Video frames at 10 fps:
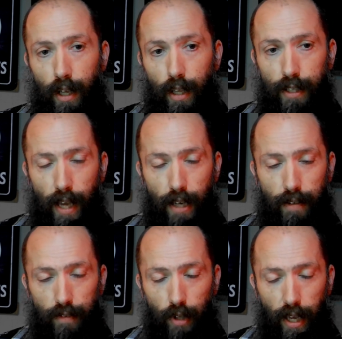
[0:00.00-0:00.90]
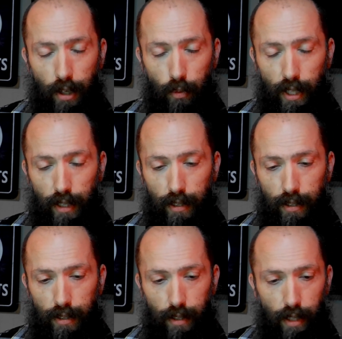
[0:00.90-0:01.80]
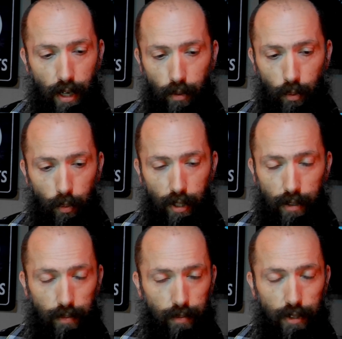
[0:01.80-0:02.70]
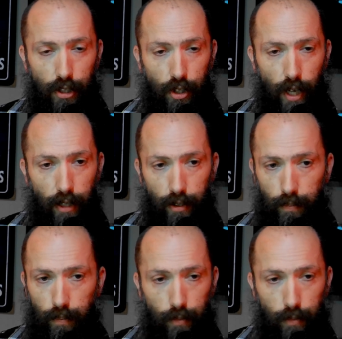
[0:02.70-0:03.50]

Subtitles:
the end of the 8 weeks, when we teach you how to